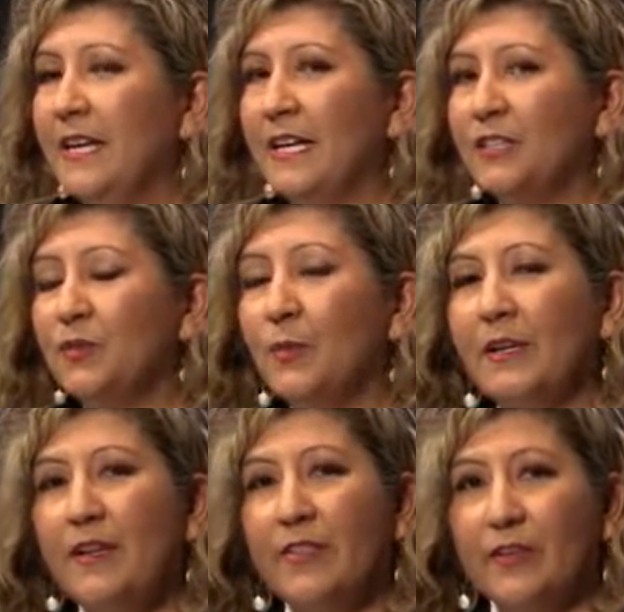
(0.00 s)
In
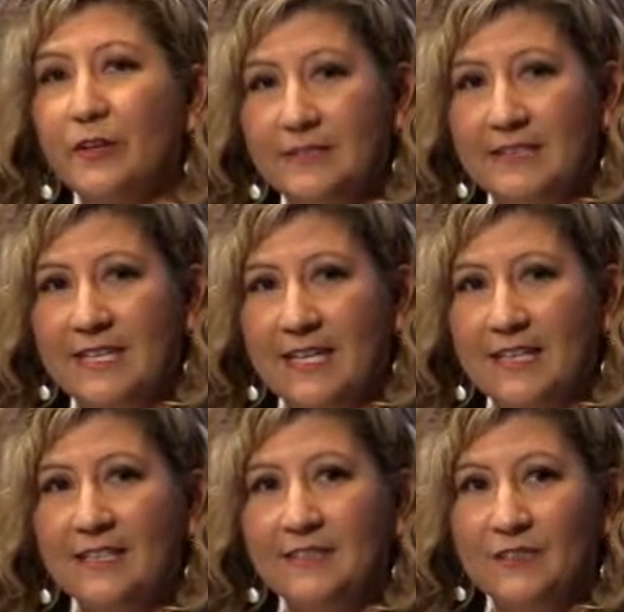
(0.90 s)

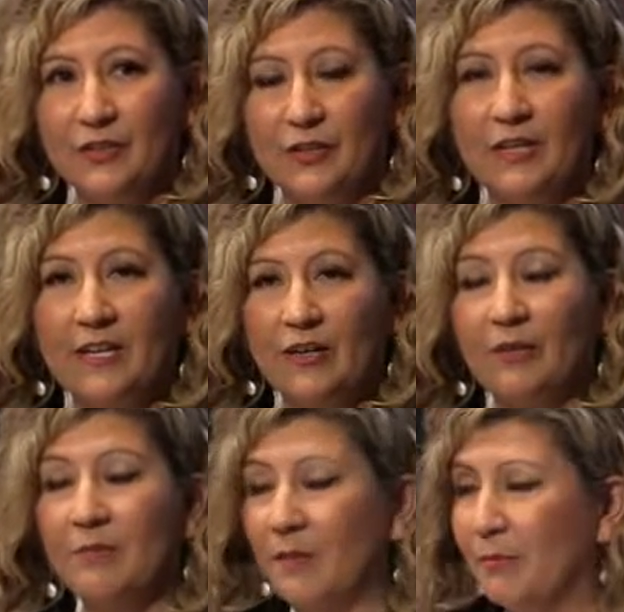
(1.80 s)
2013, CIRC and
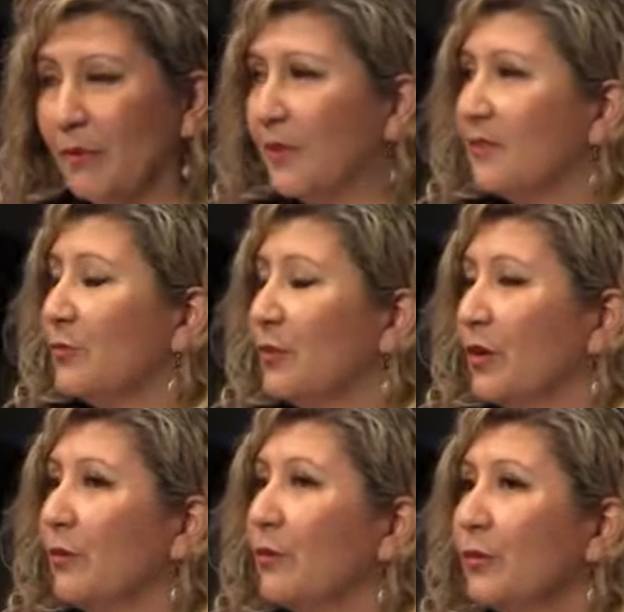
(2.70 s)
our members were